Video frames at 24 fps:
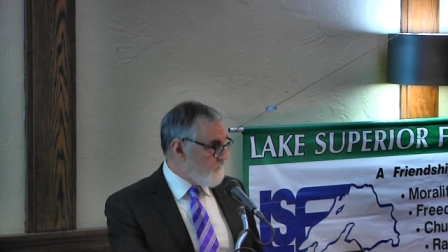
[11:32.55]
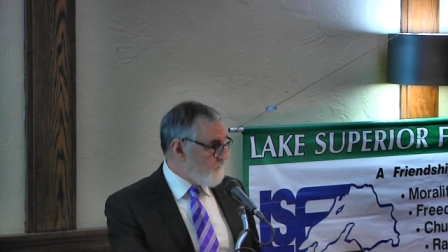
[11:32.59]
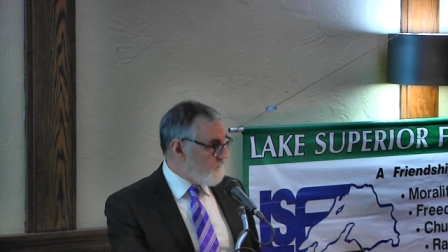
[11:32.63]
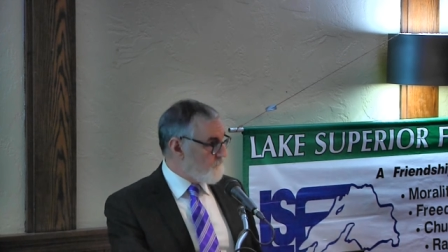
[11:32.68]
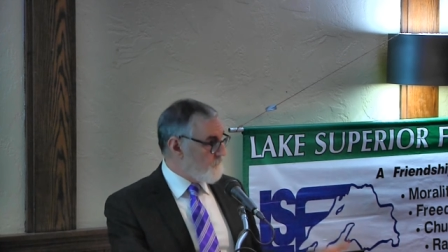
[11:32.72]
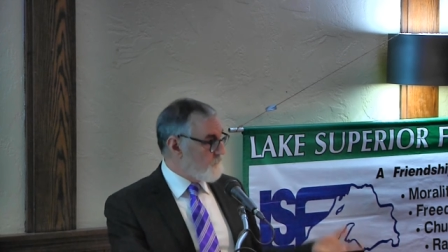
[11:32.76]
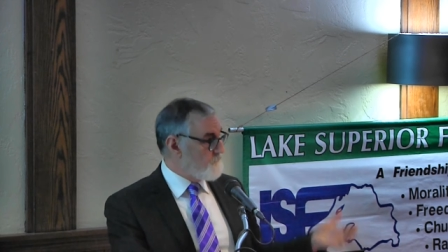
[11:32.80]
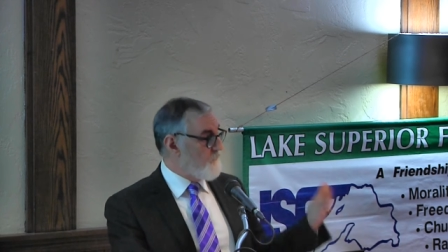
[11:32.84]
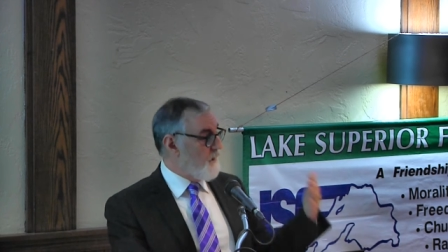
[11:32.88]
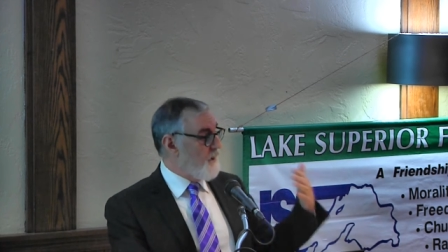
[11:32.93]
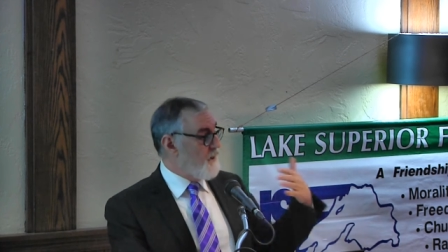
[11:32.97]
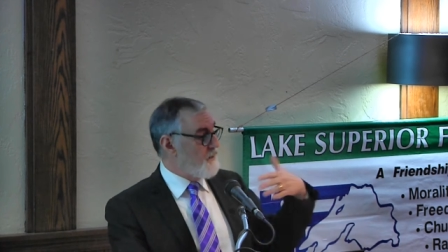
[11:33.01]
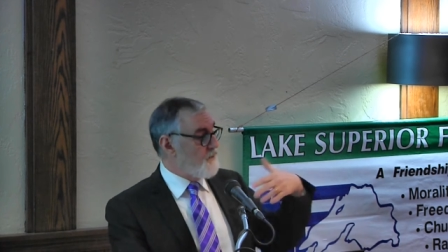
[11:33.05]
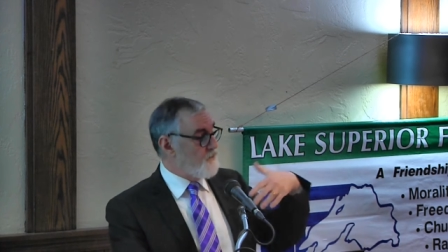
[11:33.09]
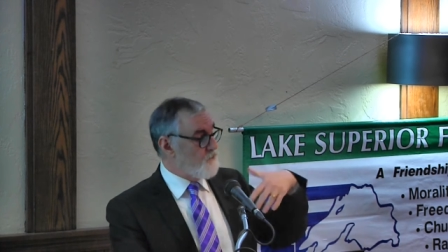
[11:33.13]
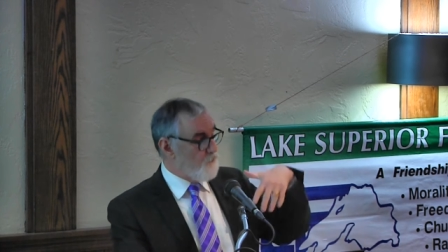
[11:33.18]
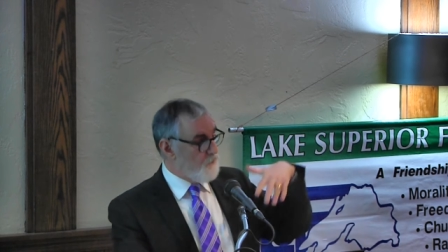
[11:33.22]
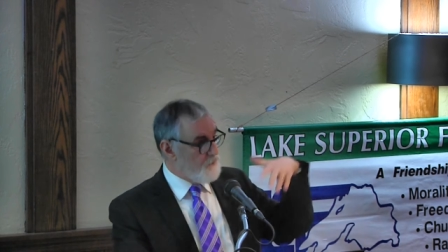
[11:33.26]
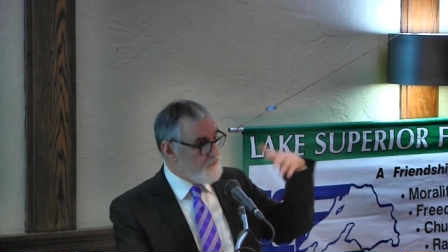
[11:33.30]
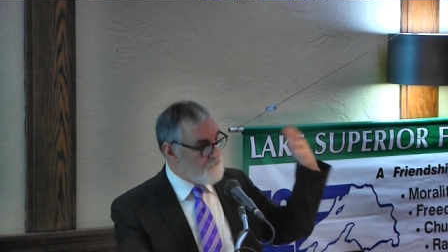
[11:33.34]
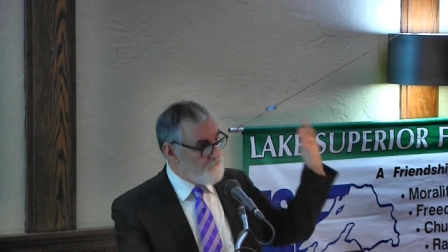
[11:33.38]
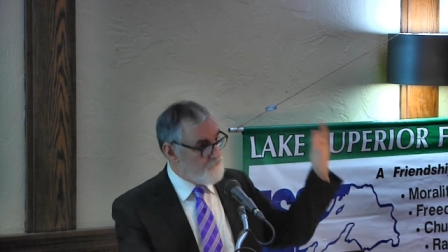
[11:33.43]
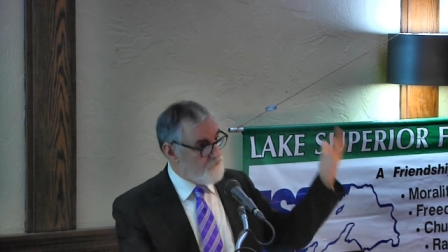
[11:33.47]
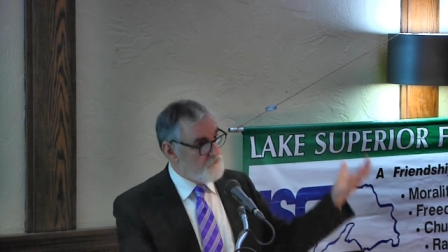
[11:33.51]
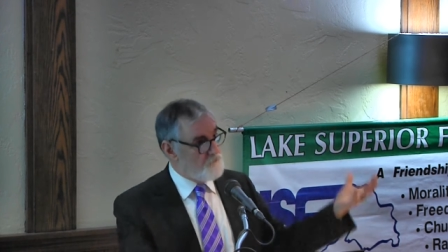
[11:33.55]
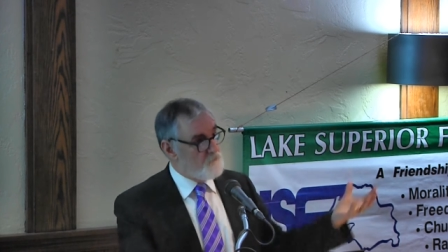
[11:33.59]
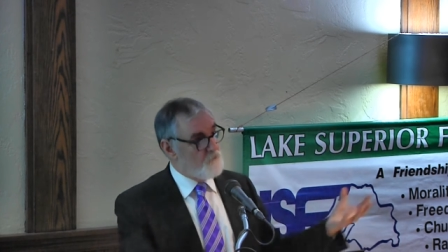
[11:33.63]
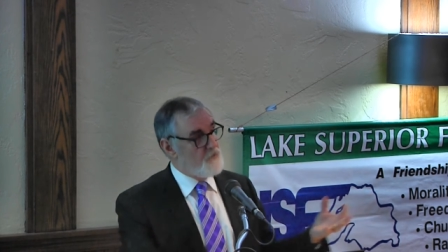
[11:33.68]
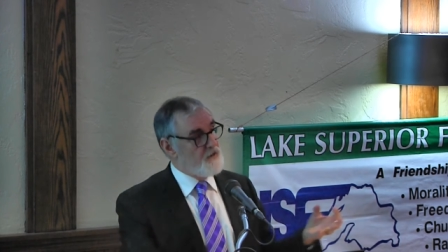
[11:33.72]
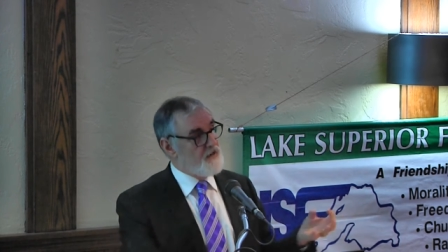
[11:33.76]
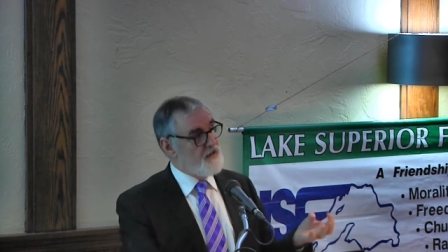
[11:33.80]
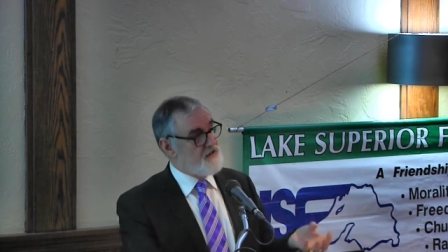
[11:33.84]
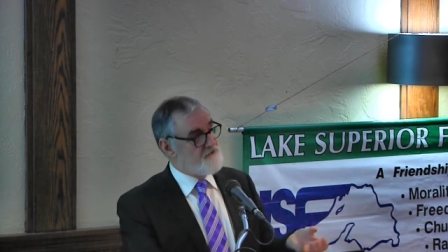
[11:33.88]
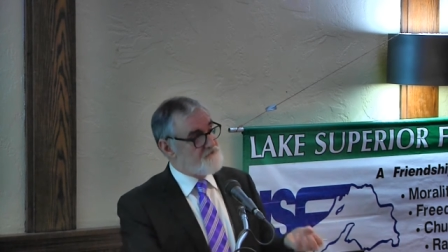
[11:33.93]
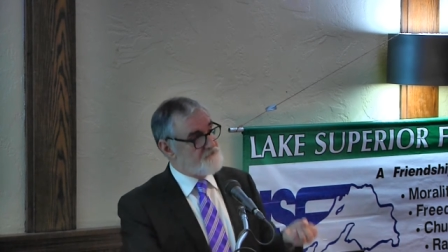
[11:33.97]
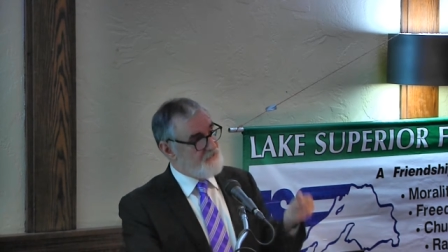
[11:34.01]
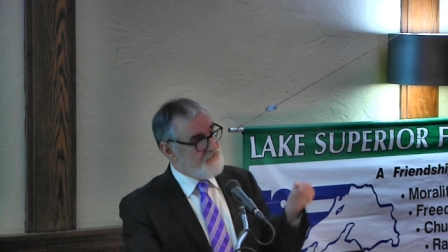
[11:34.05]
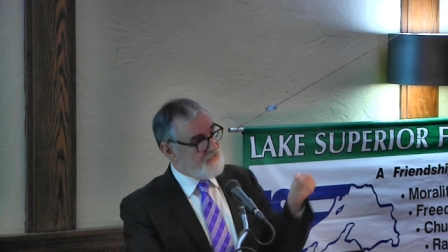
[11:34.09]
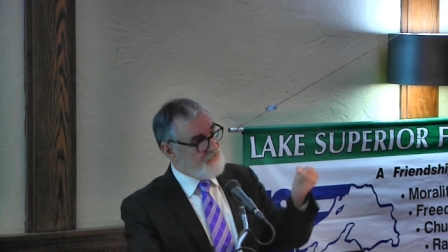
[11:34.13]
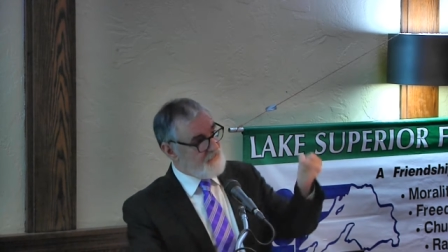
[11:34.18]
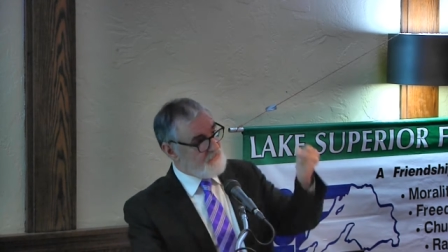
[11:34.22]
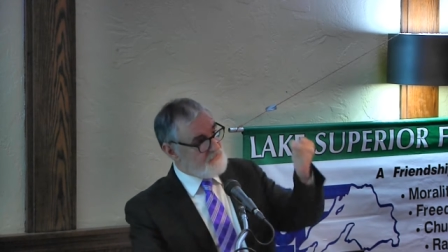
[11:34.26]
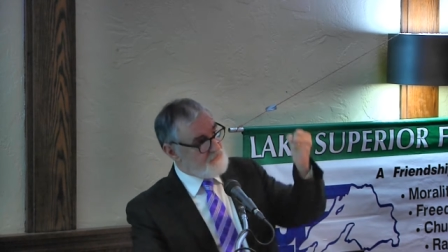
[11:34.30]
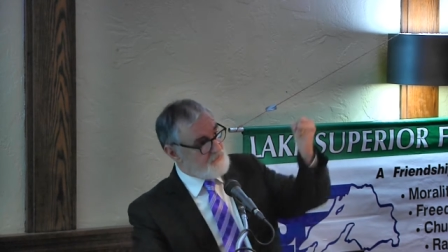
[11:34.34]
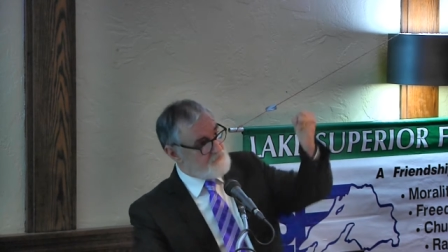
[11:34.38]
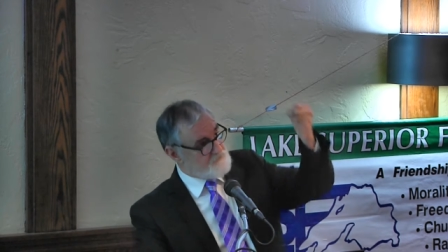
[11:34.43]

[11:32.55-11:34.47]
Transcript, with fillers: never mind wisdom. We have to get